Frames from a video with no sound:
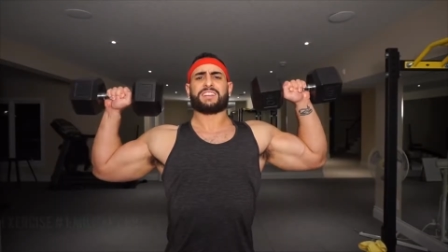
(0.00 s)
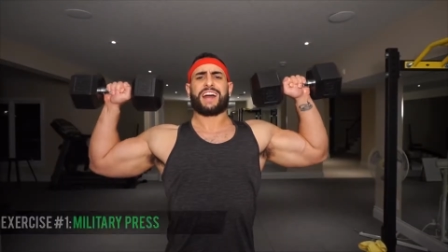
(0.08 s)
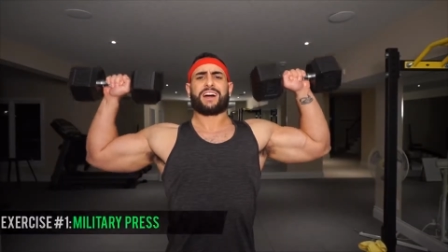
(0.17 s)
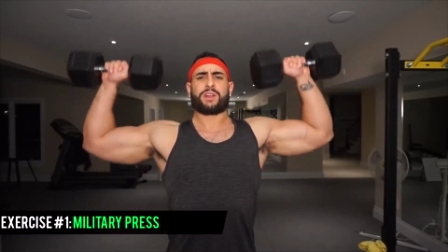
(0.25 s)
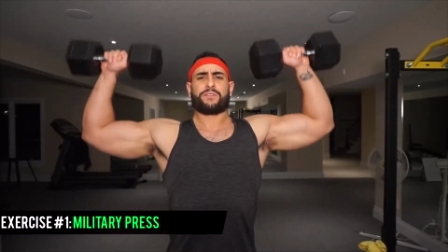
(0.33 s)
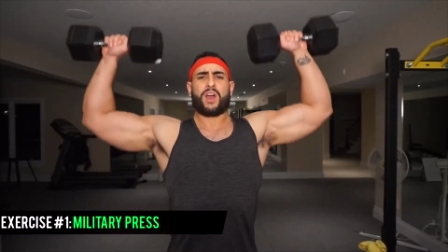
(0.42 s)

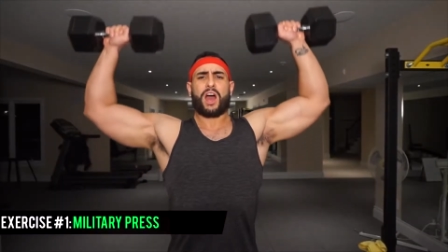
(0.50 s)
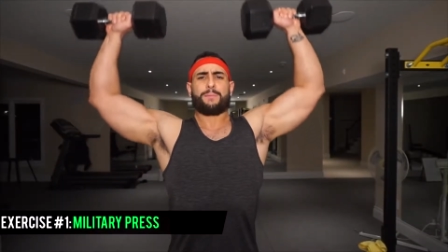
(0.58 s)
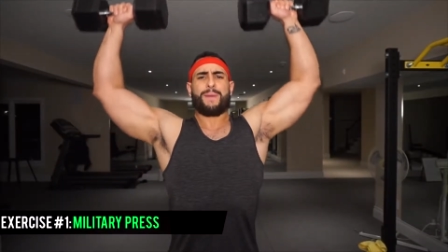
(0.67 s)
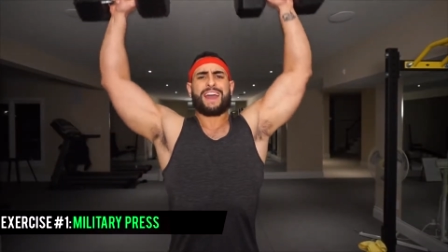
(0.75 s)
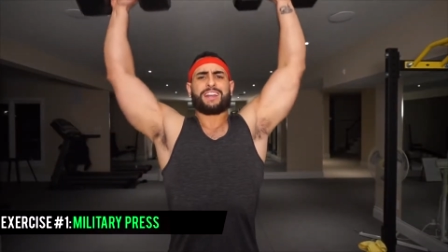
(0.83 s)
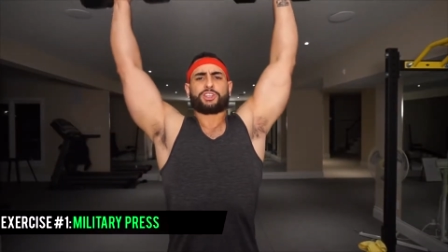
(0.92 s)
Now that I've
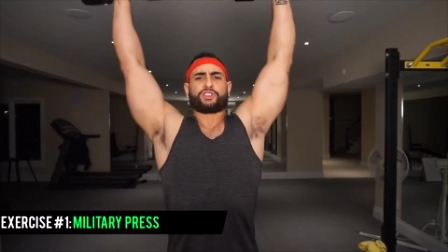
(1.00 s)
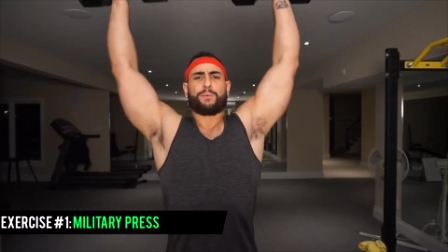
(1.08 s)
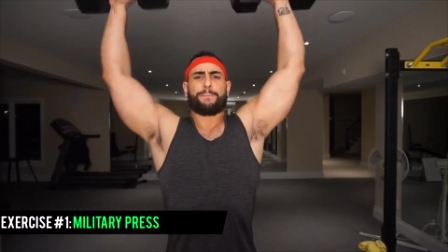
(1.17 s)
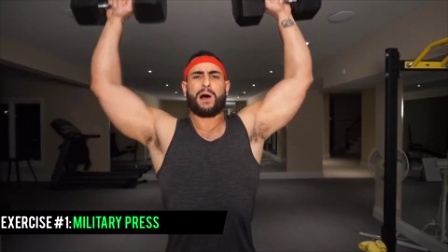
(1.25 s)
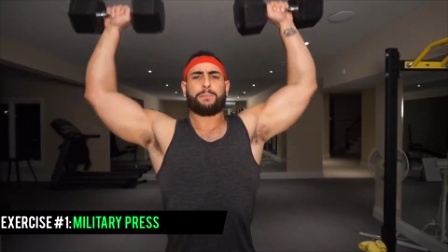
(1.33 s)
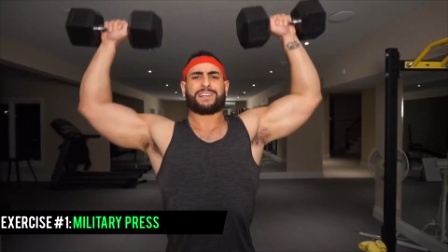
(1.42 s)
gotten my initial
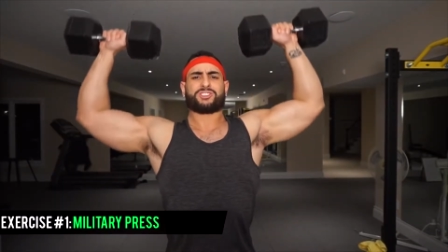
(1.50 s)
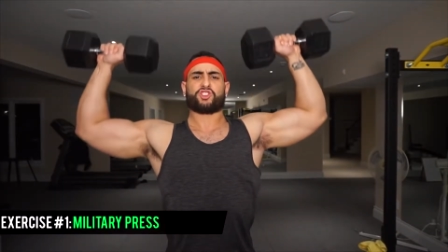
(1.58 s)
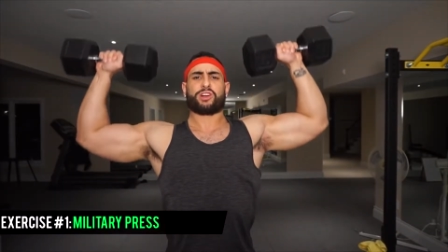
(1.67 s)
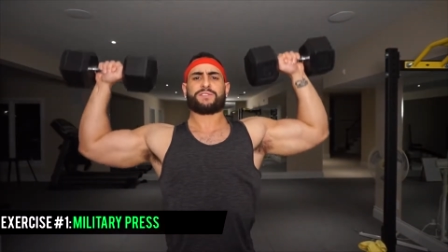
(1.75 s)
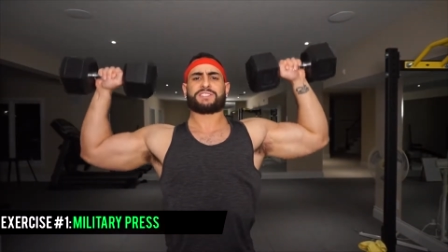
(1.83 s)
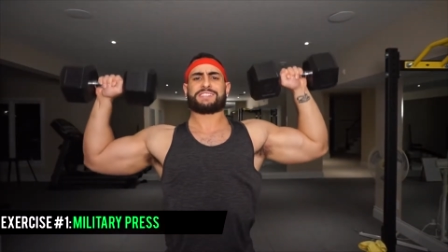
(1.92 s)
public
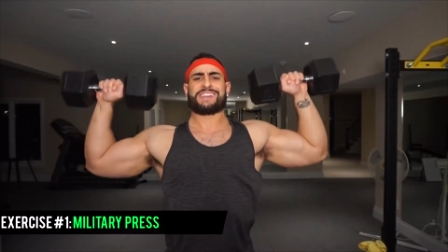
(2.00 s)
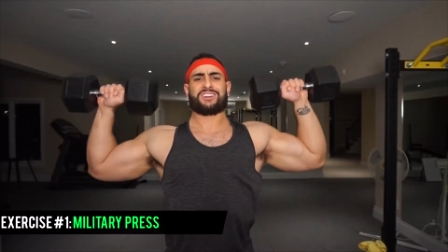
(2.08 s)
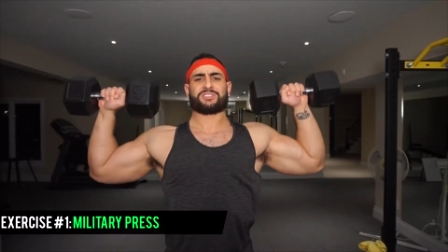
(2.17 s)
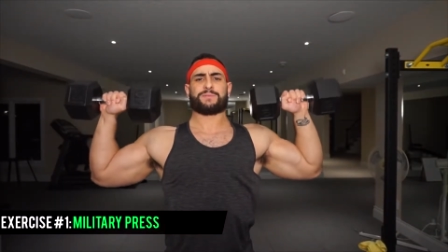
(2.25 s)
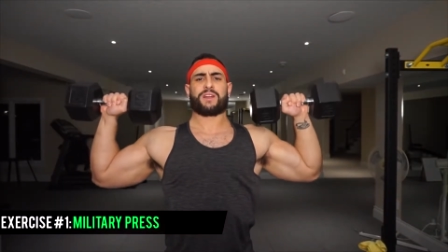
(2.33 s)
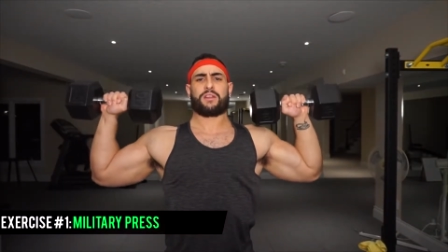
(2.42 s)
service
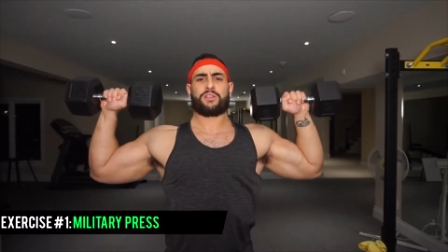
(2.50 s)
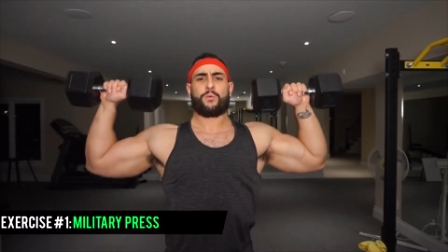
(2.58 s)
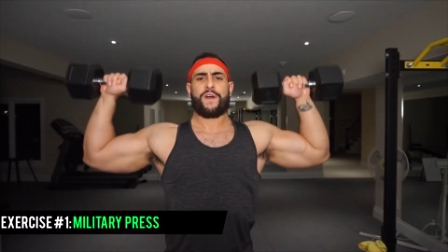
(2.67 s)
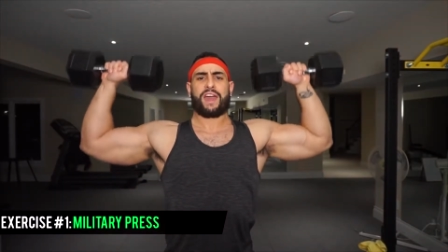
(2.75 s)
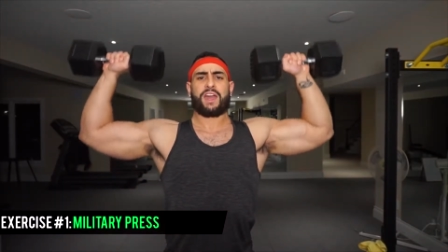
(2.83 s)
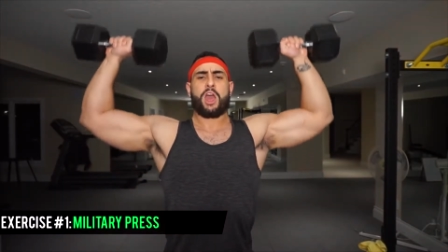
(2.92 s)
announcement out of the
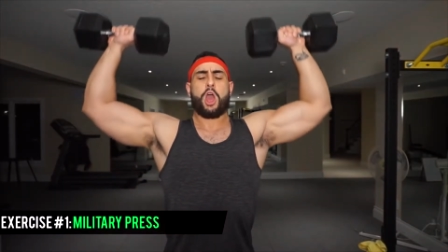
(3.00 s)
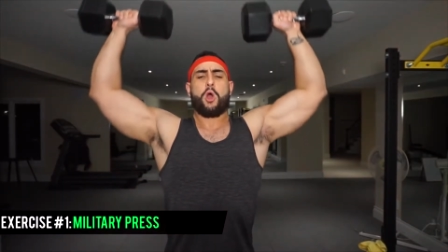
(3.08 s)
way,